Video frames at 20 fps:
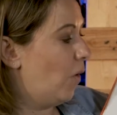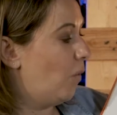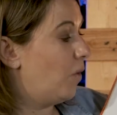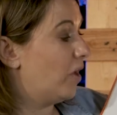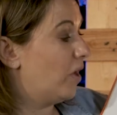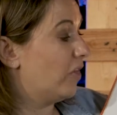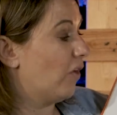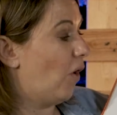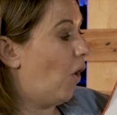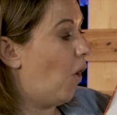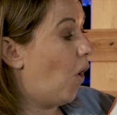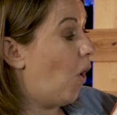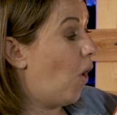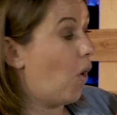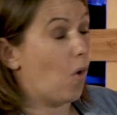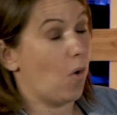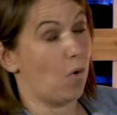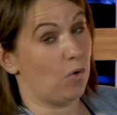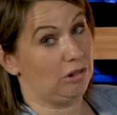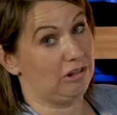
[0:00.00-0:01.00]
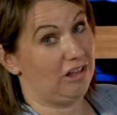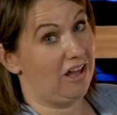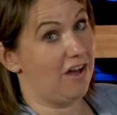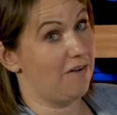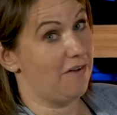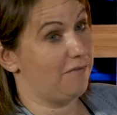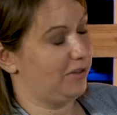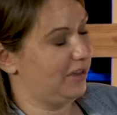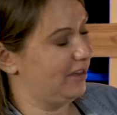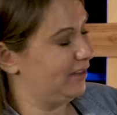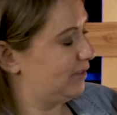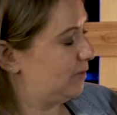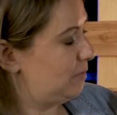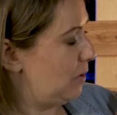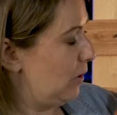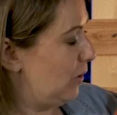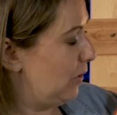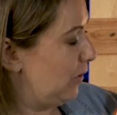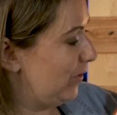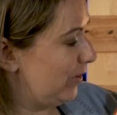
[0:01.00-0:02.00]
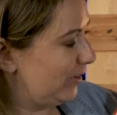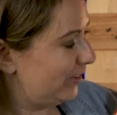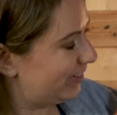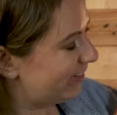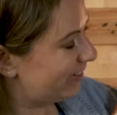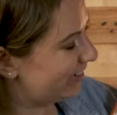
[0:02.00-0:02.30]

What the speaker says: with all of his bone.